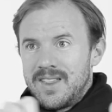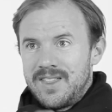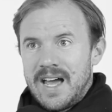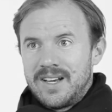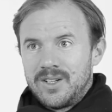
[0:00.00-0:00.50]

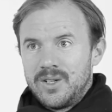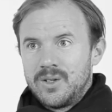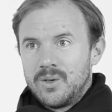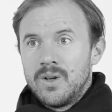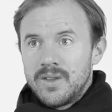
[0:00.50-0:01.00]
than
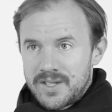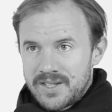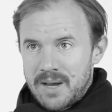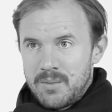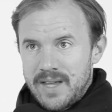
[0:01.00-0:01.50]
Google. The
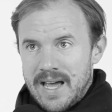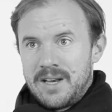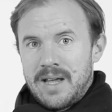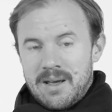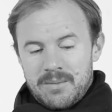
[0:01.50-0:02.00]
same with
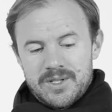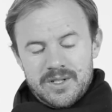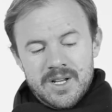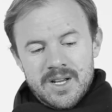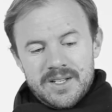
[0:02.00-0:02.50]
Amazon.